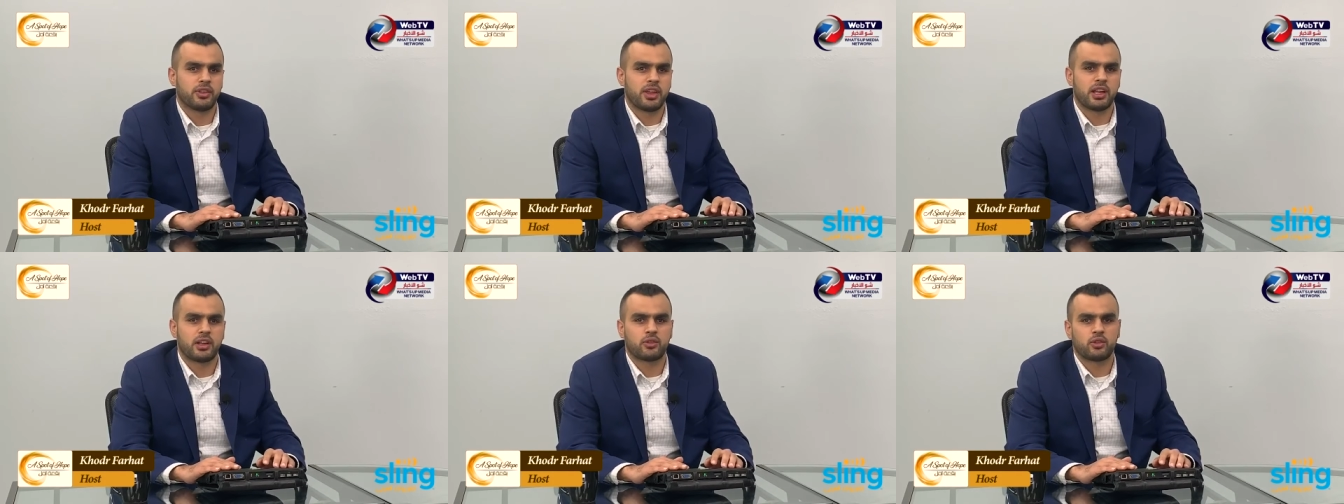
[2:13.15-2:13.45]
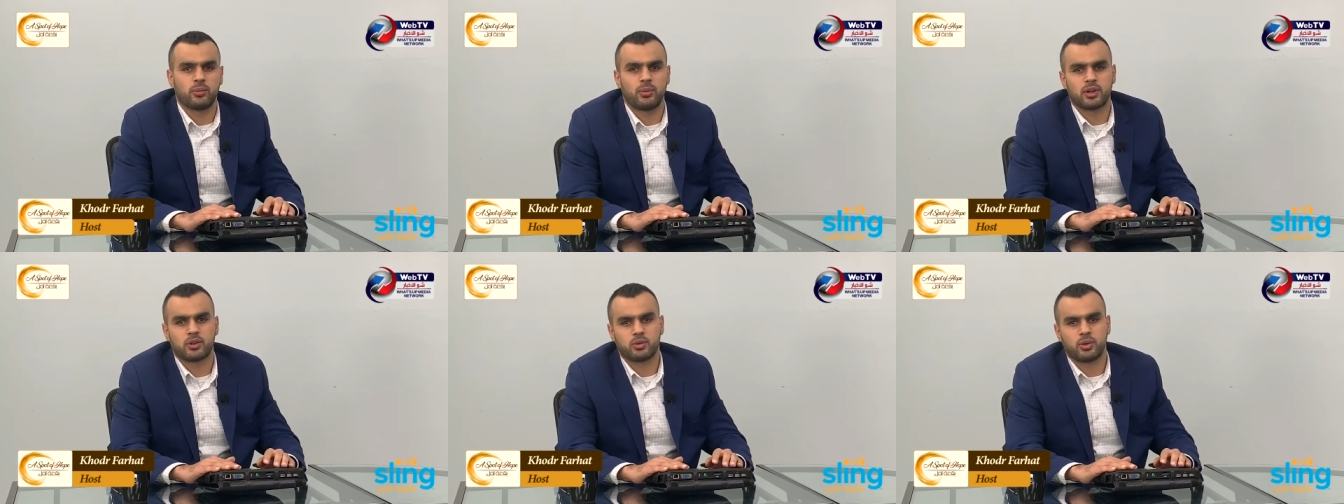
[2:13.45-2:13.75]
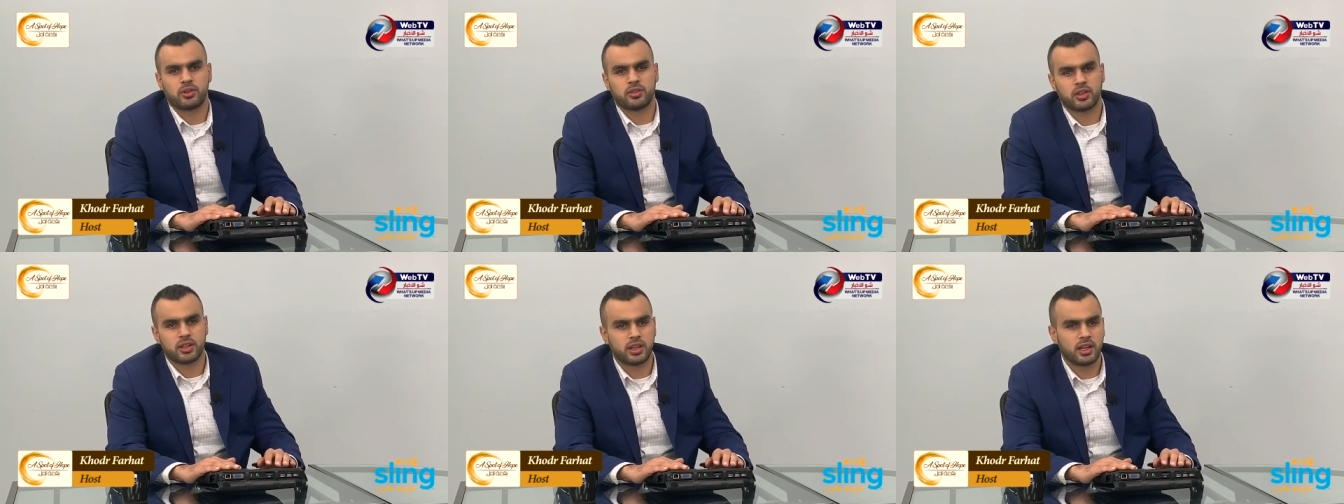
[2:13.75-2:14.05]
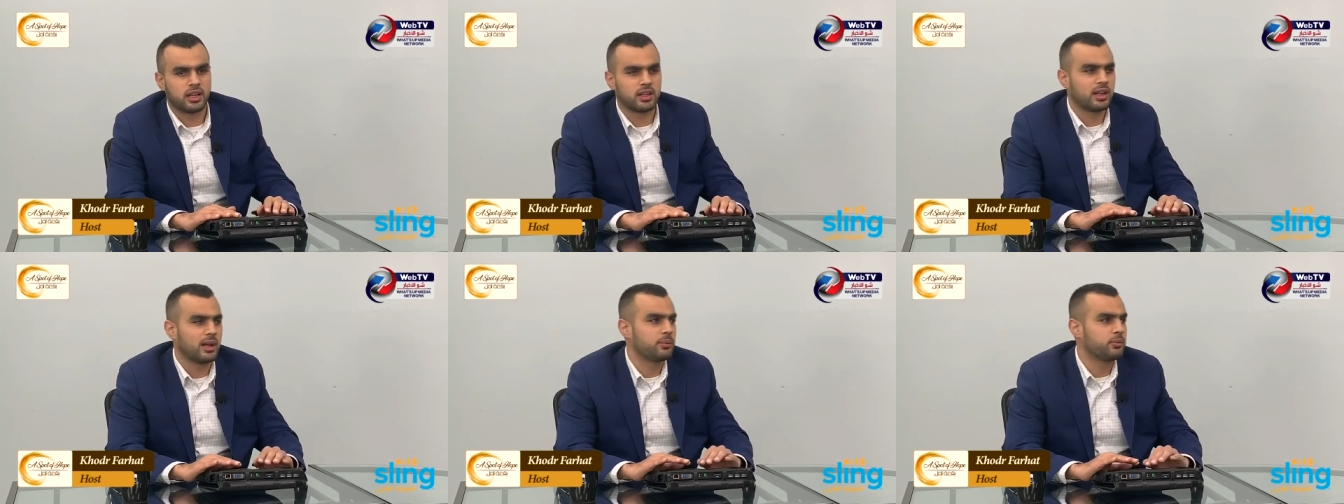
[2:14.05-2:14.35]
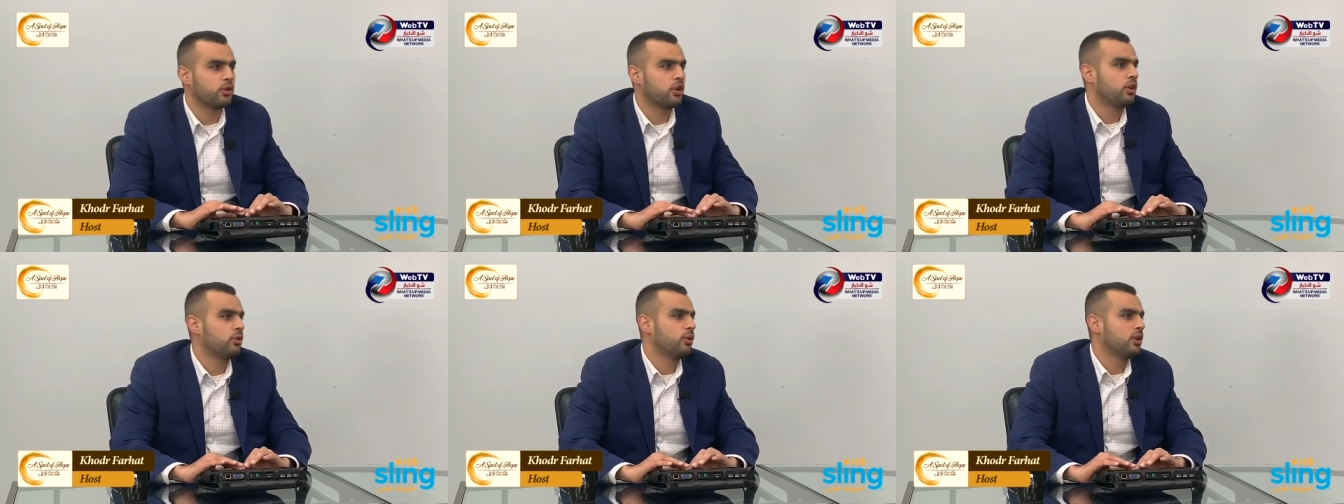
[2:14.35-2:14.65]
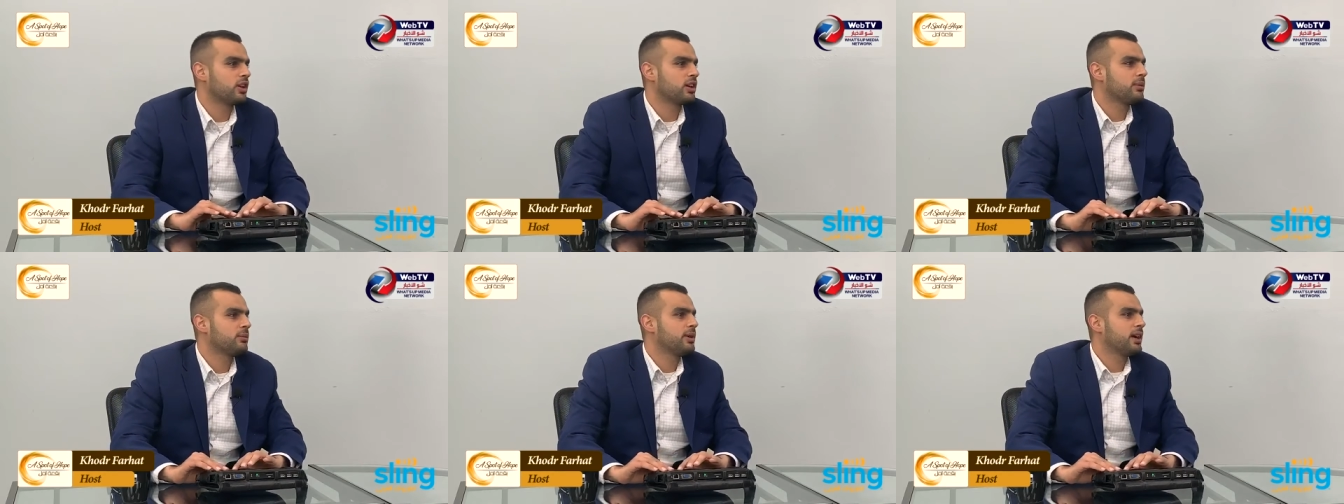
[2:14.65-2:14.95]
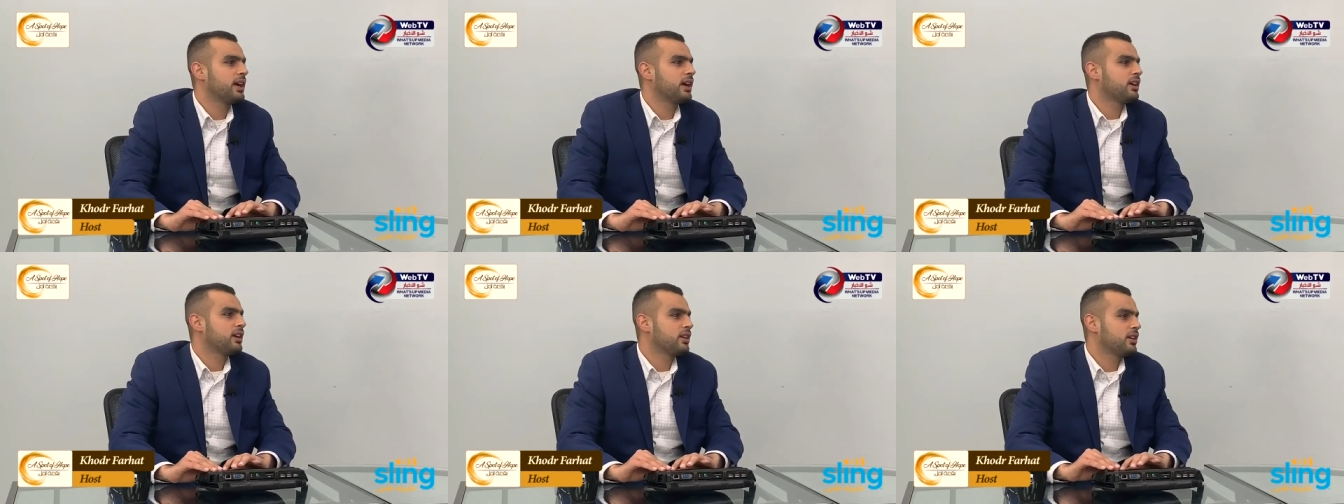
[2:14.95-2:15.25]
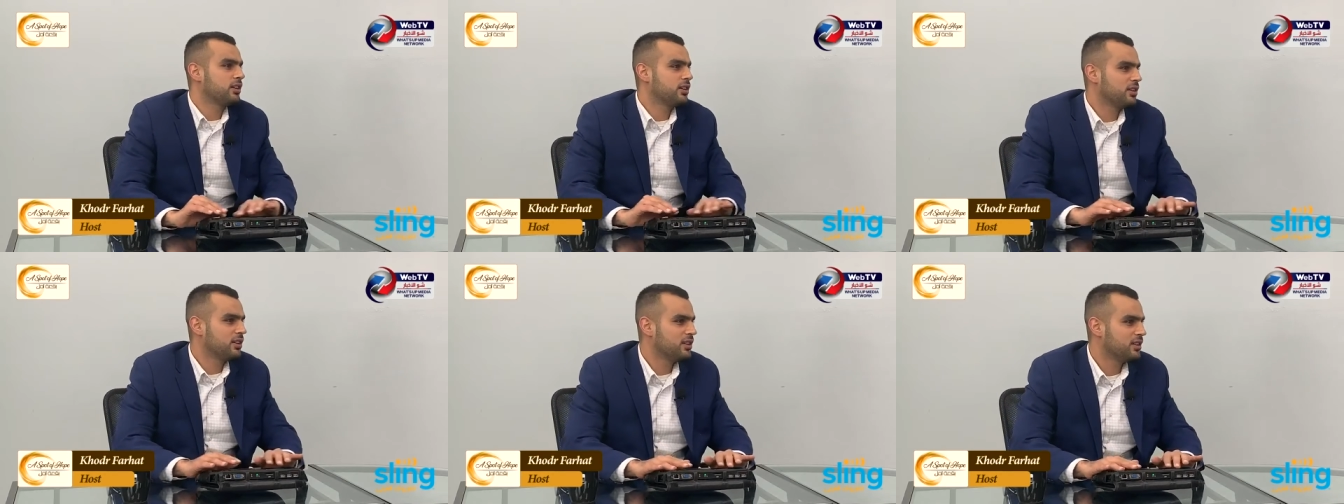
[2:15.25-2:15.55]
Thank you so much once again. Abdul, welcome back.